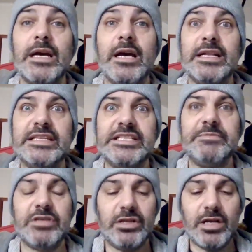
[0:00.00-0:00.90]
They seem
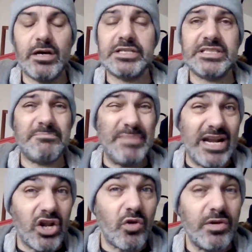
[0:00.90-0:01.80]
to last a
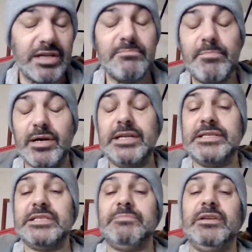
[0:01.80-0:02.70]
bit longer than
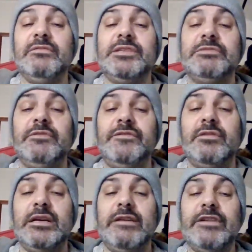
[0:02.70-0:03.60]
bikes, to be honest with you.
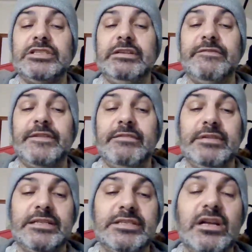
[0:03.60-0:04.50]
I have actually found
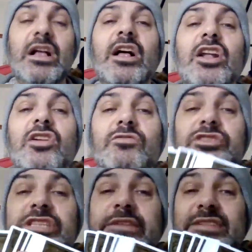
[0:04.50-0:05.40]
that
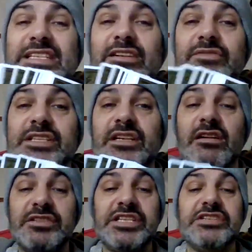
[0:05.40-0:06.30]
longevity on these
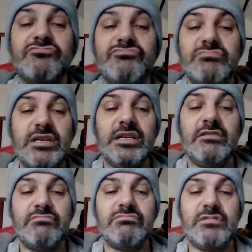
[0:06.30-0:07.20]
cards is really,
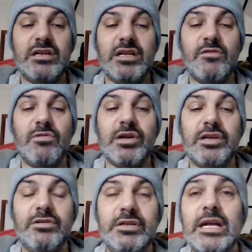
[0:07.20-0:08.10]
really quite
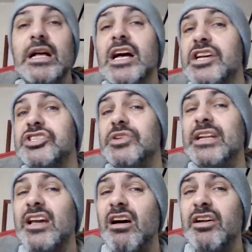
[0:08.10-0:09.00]
good. So in
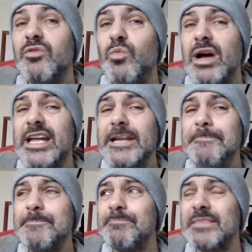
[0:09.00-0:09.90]
a kind of way,
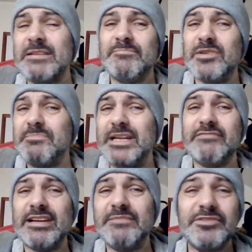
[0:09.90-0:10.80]
by beating
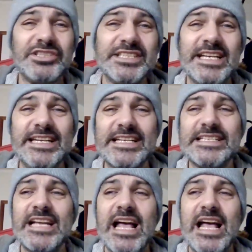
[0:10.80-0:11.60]
around the bush and saying this,